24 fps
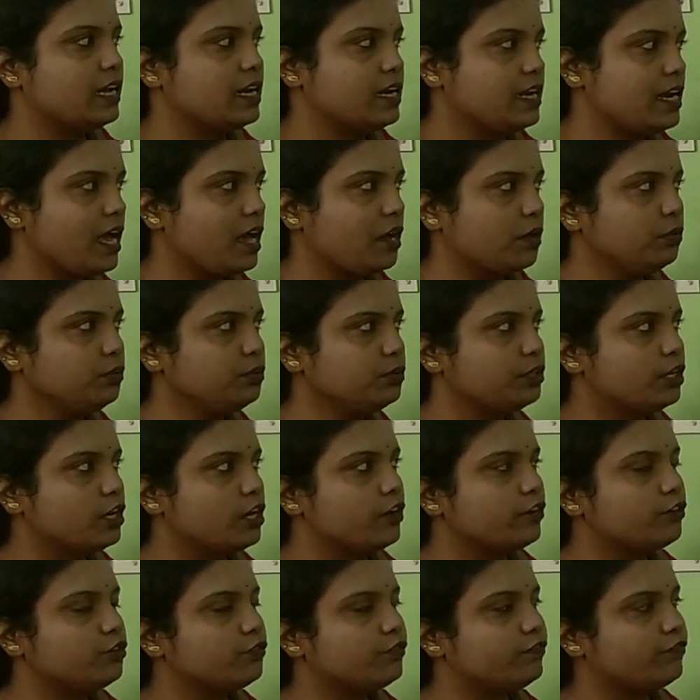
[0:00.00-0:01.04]
Now,
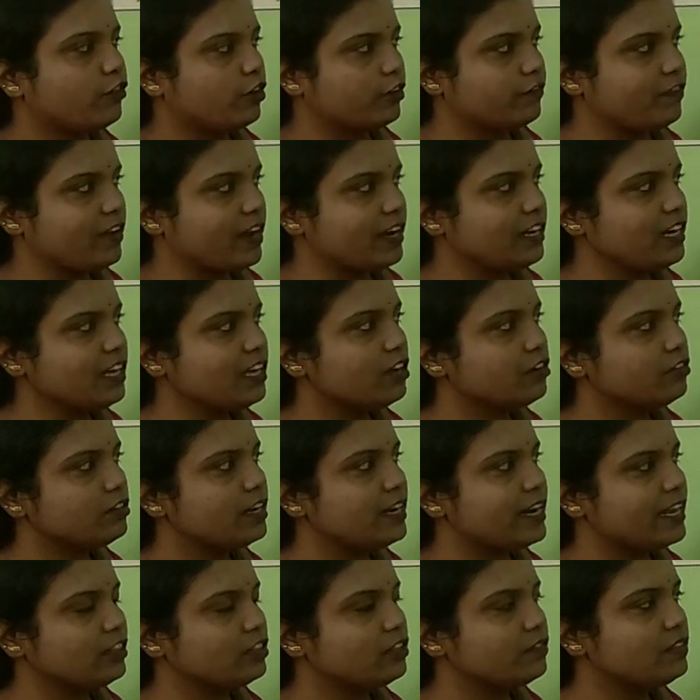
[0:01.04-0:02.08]
for finding out
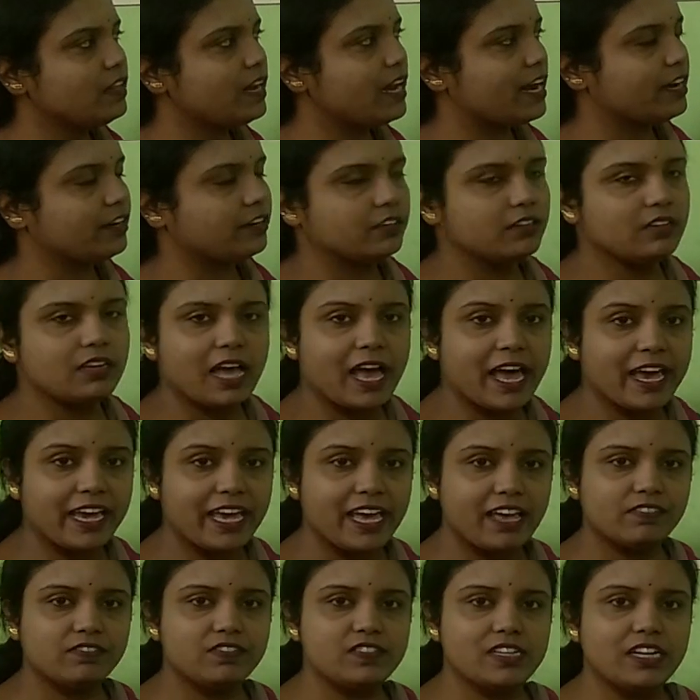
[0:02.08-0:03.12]
the length of the ladder, I
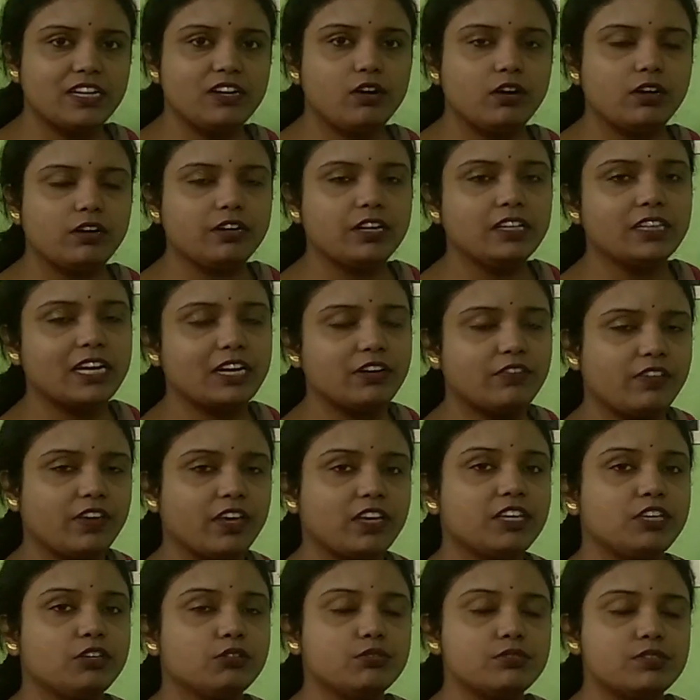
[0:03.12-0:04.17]
have said already that we
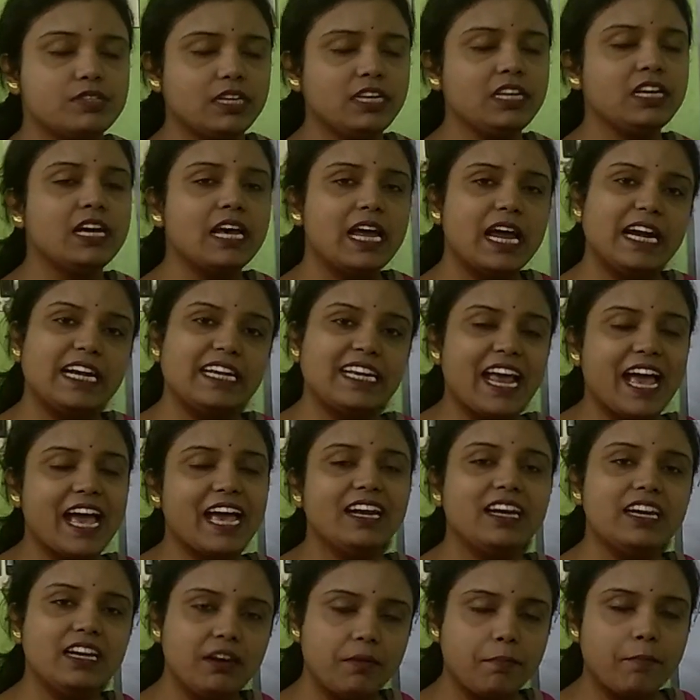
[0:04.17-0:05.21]
are using
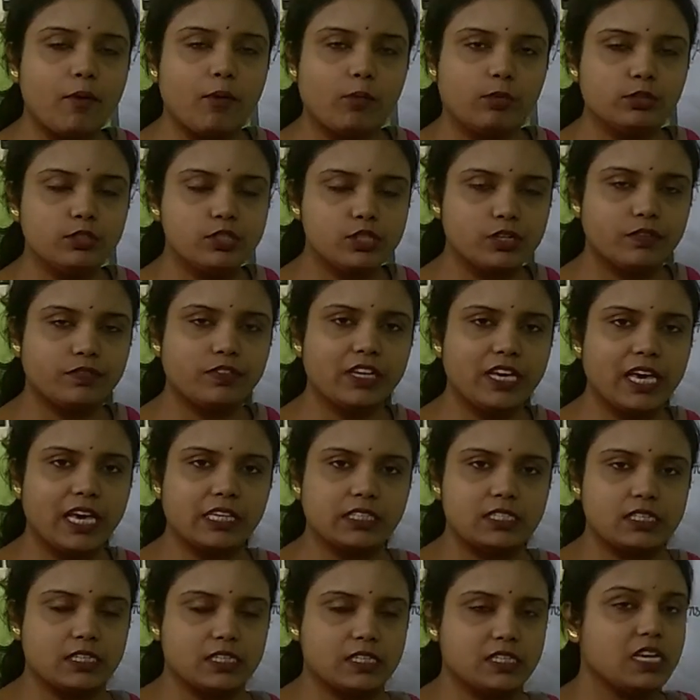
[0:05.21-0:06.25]
tan in most of the
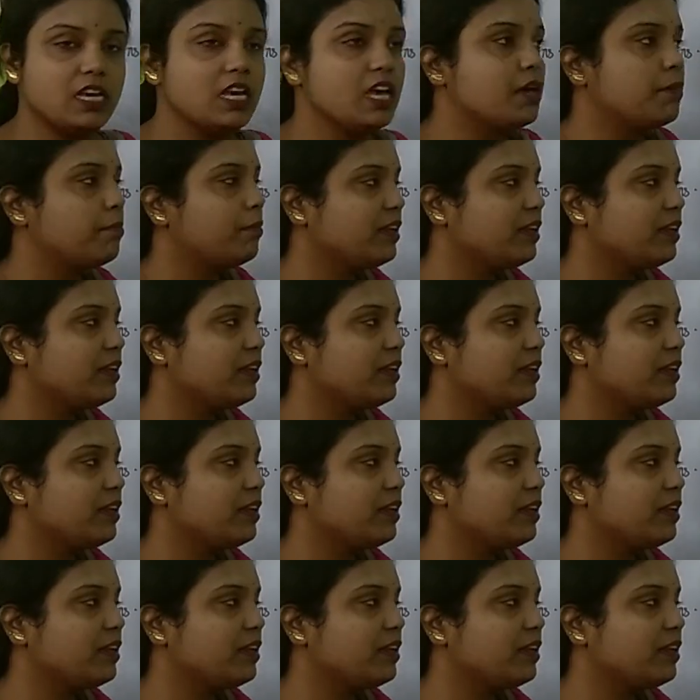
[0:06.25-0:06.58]
cases.